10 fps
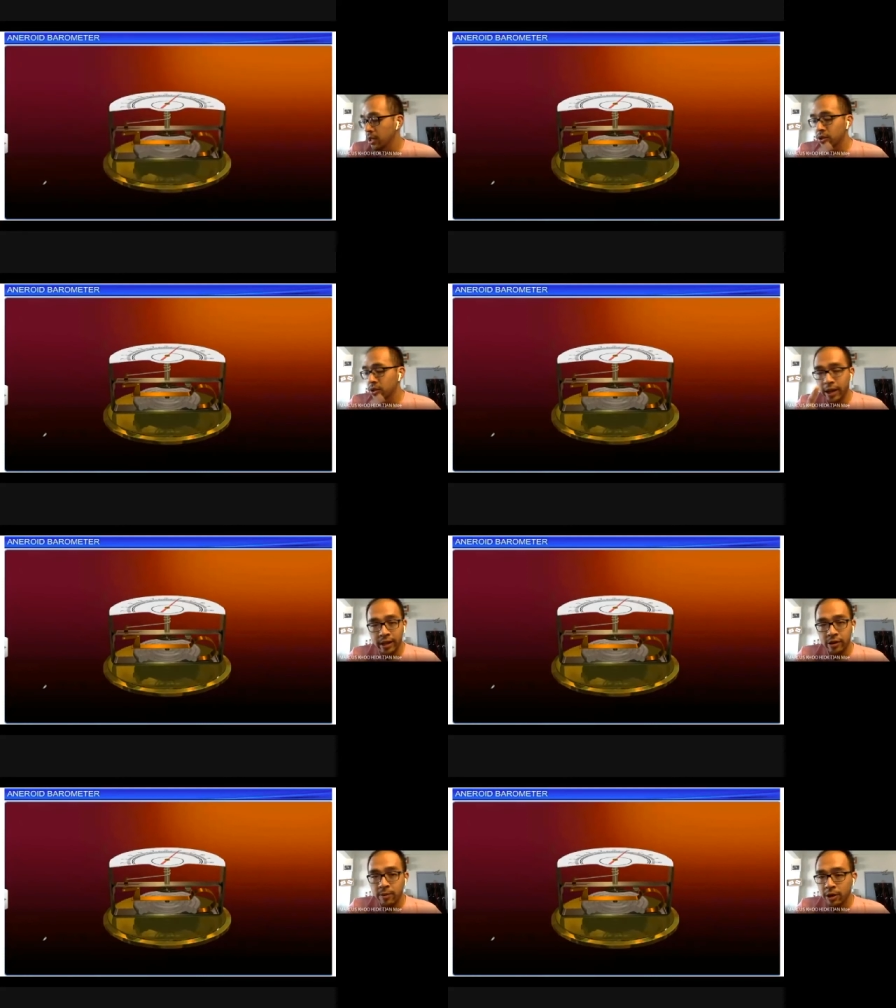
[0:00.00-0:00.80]
So the
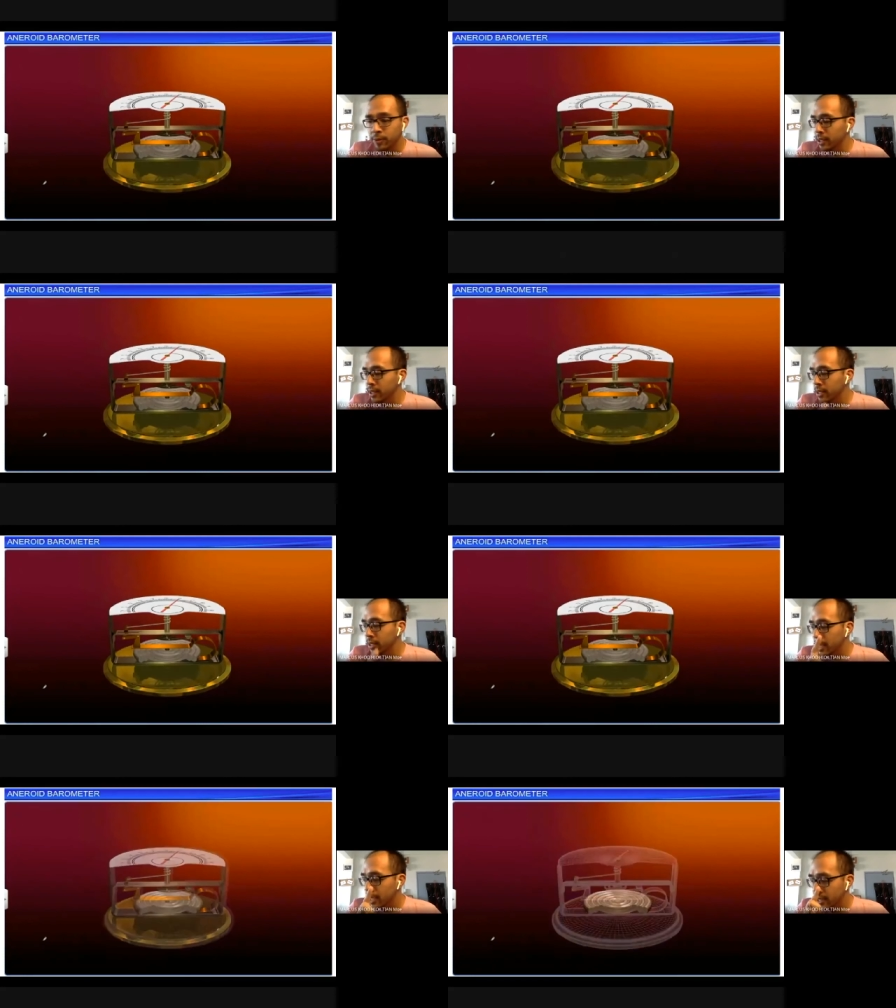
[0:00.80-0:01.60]
aneroid
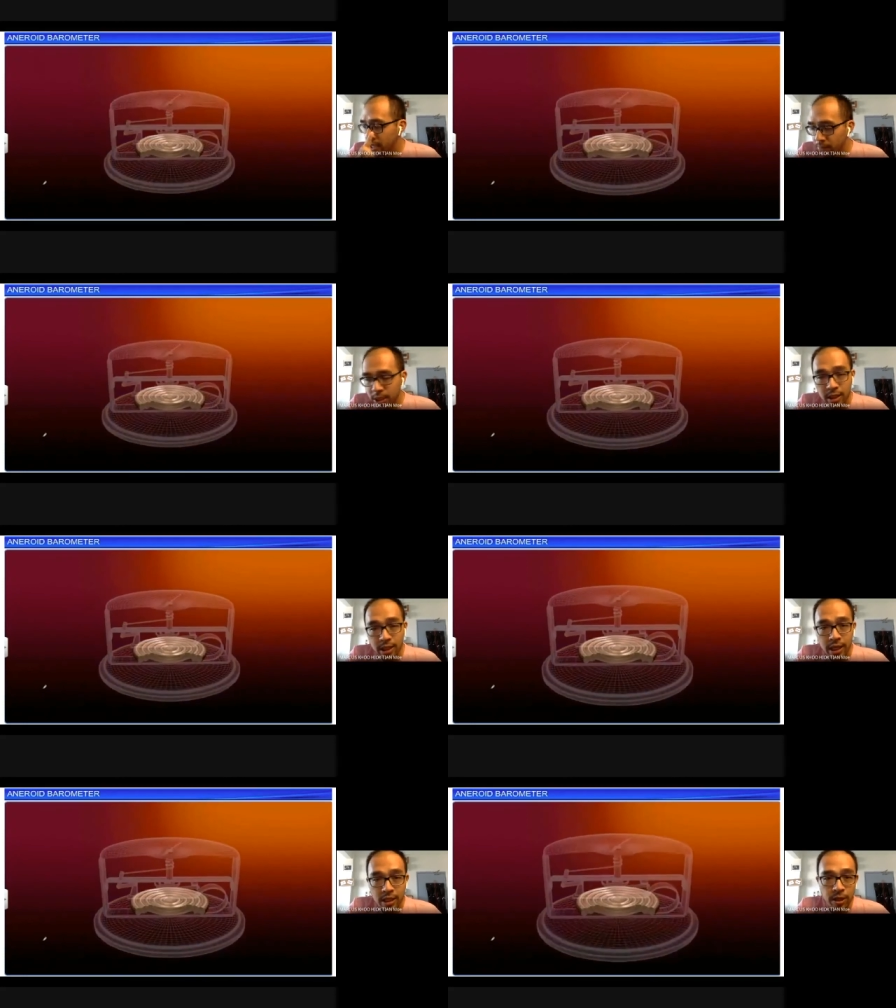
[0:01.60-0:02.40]
barometer, same picture
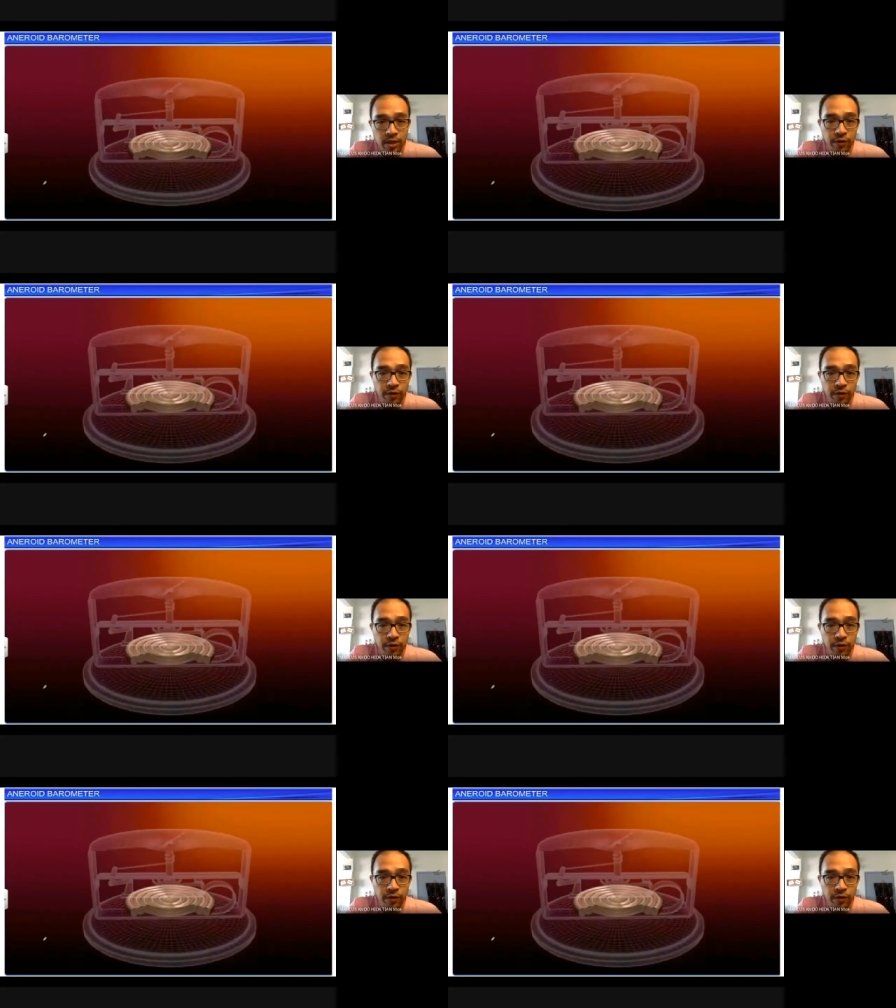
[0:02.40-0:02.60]
as page